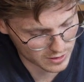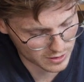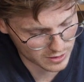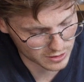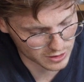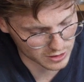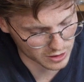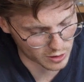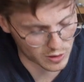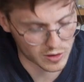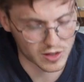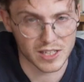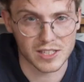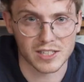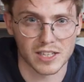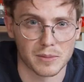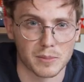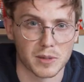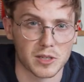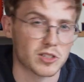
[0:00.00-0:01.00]
So in this
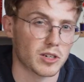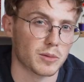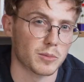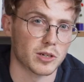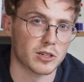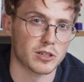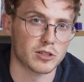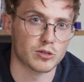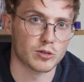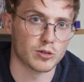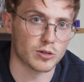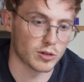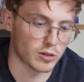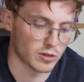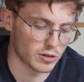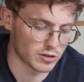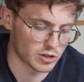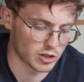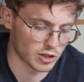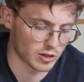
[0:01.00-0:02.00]
image I'm going to draw
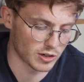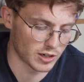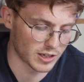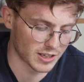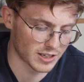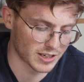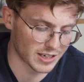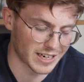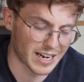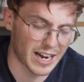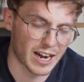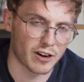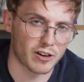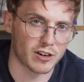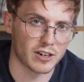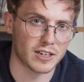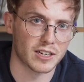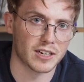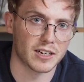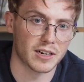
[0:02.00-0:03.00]
Julian
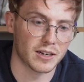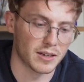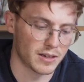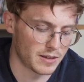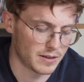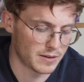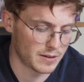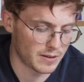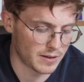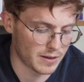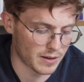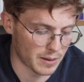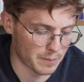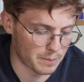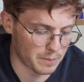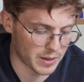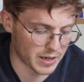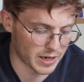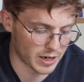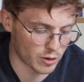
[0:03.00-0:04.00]
carrying a
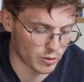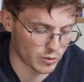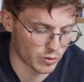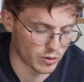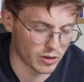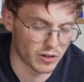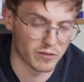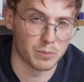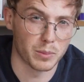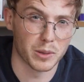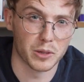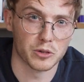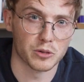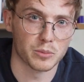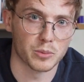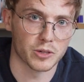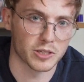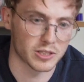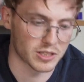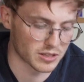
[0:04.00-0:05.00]
big haul of
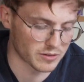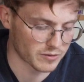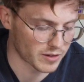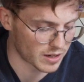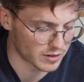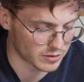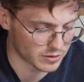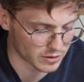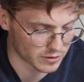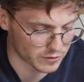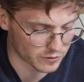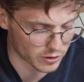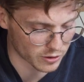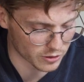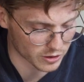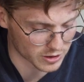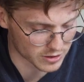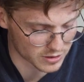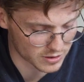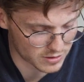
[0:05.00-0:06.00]
blueberries he's found in the
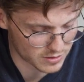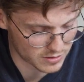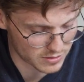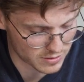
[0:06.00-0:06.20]
forest.